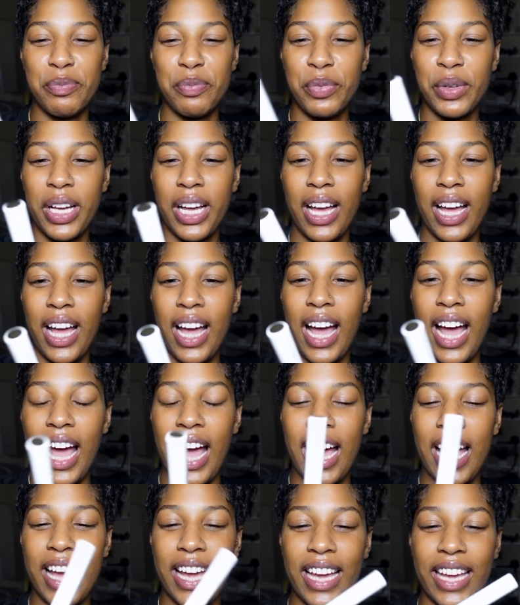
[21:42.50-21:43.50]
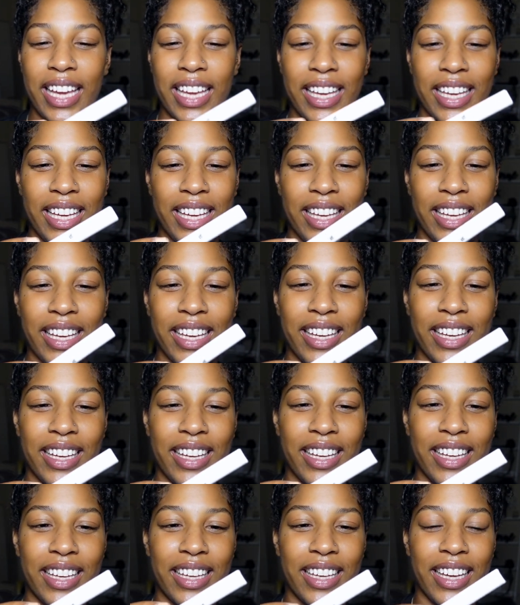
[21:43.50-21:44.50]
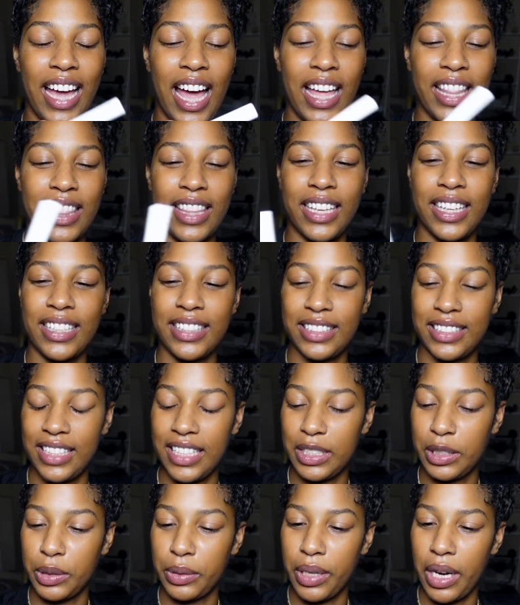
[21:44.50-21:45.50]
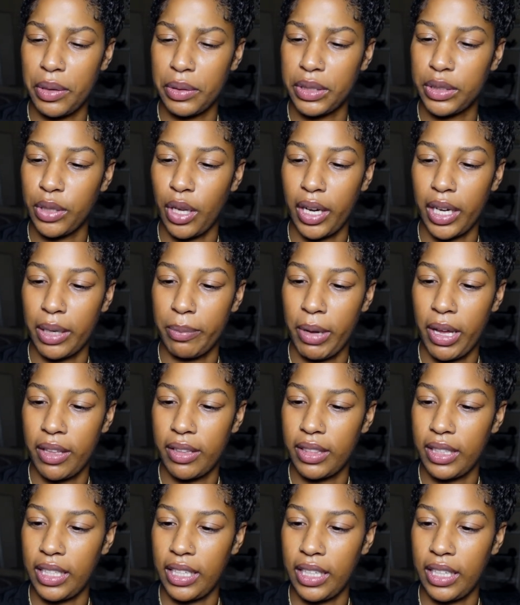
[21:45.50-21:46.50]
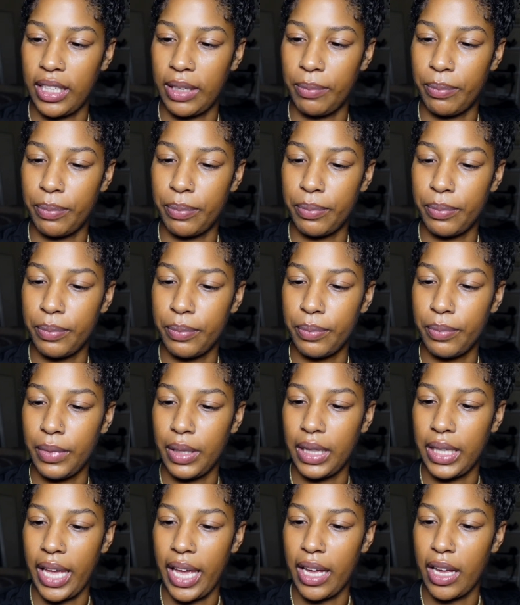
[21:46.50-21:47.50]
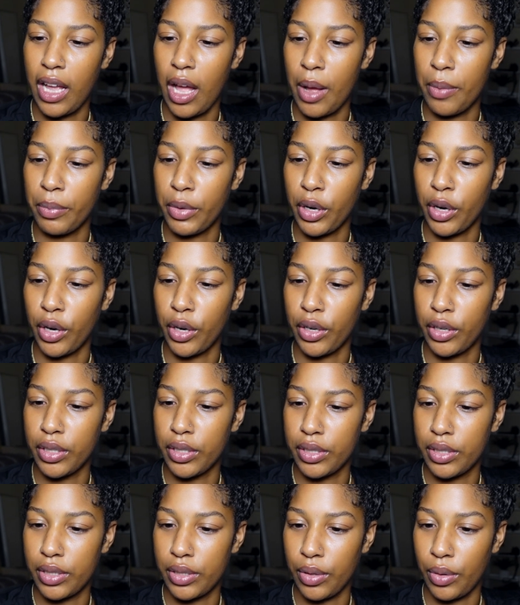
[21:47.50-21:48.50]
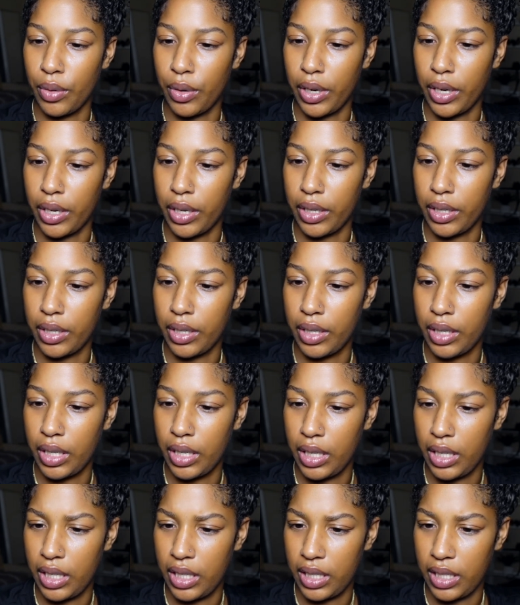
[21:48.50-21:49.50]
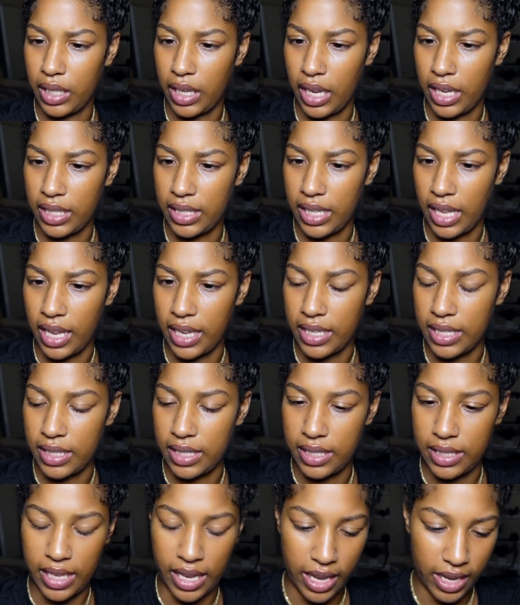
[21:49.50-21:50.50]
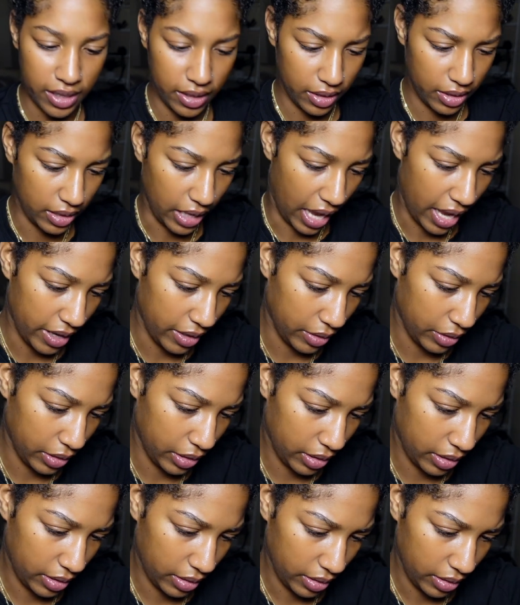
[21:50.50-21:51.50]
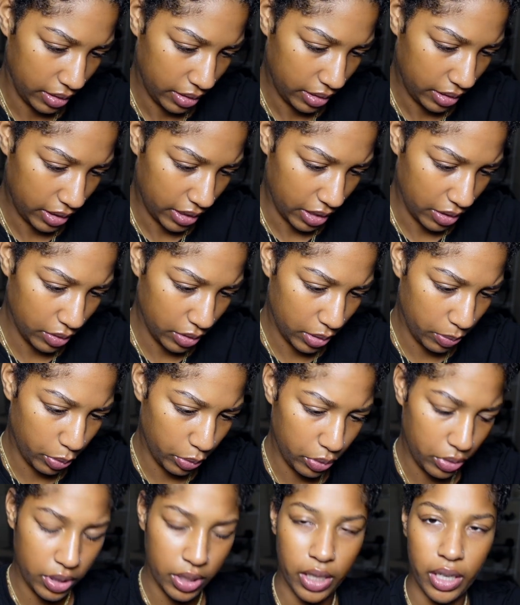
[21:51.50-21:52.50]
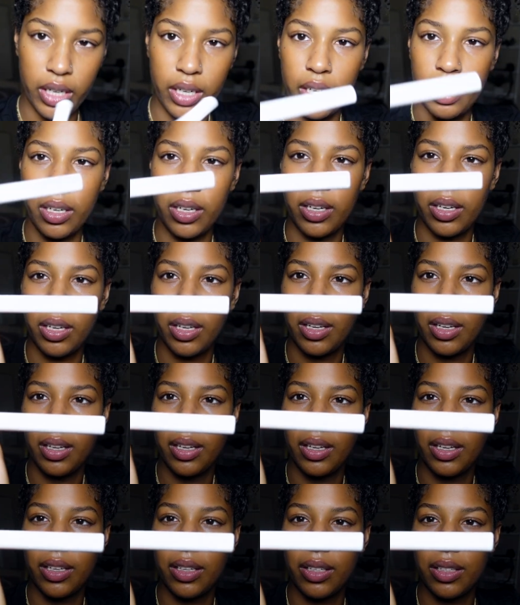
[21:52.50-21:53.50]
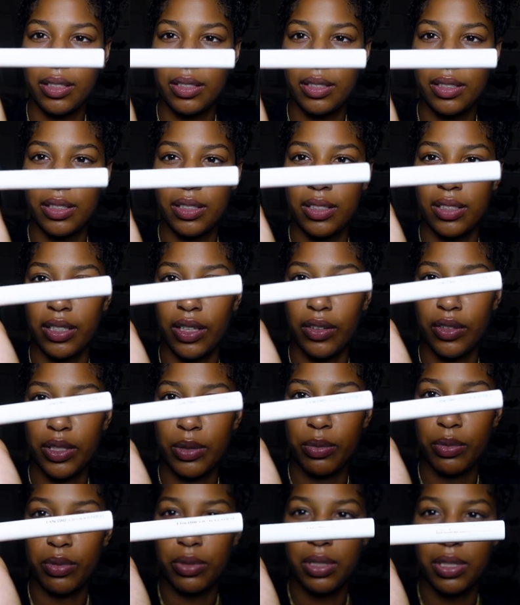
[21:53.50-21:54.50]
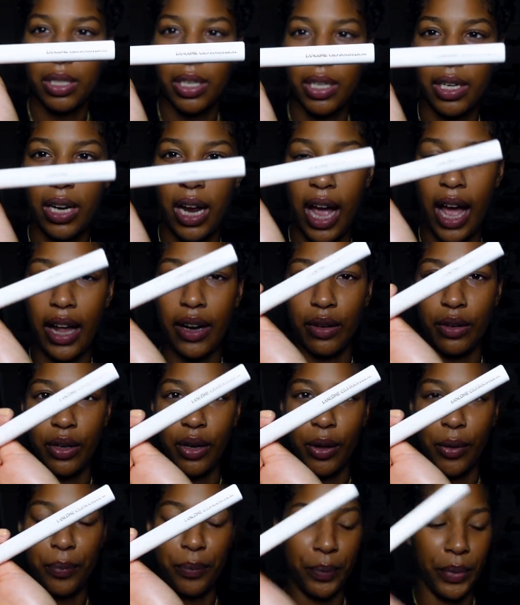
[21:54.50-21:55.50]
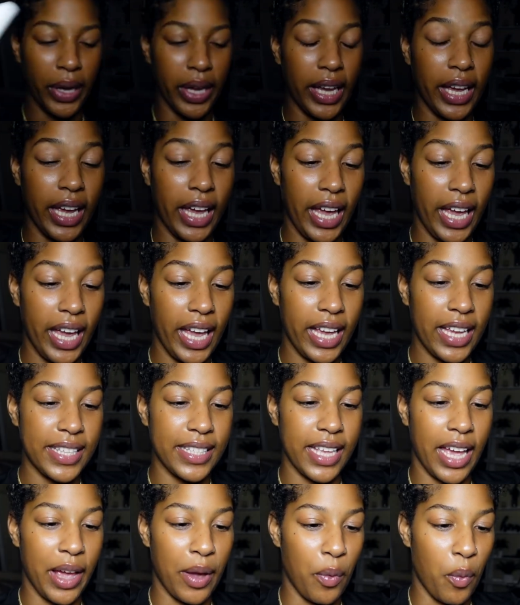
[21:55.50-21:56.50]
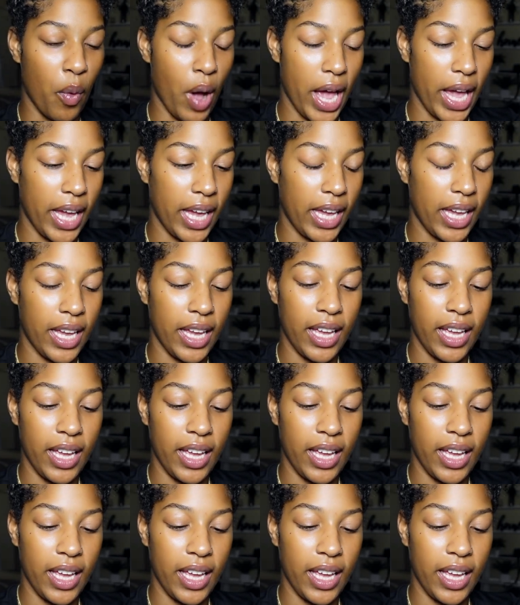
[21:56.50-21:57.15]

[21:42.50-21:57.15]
um, I got this. This is what I was talking about. The Lancome curls or it says Sam Styles Sales Booster. Cils Booster. I don't know, but it is a white